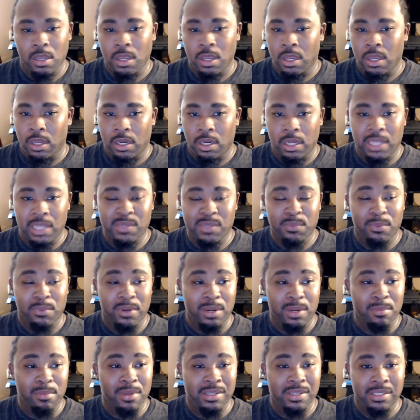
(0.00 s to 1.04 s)
that's
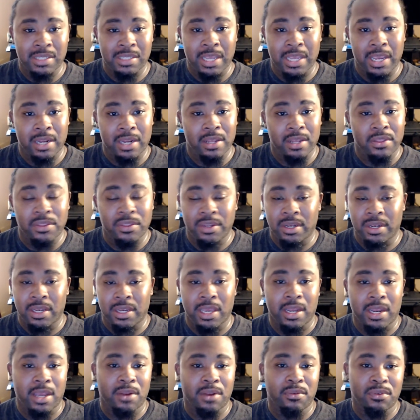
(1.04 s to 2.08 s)
pretty much that. Other than that,
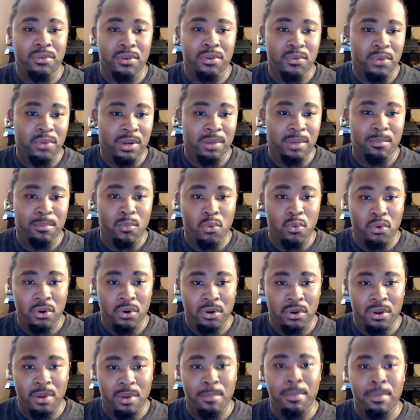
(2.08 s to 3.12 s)
I don't know any
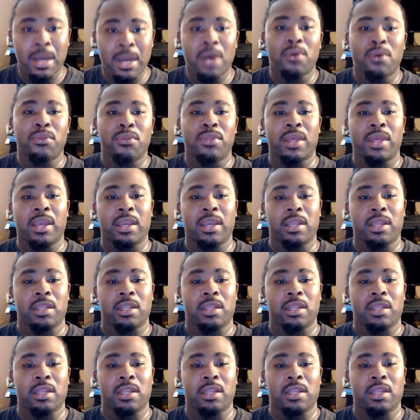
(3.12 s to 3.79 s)
more about that.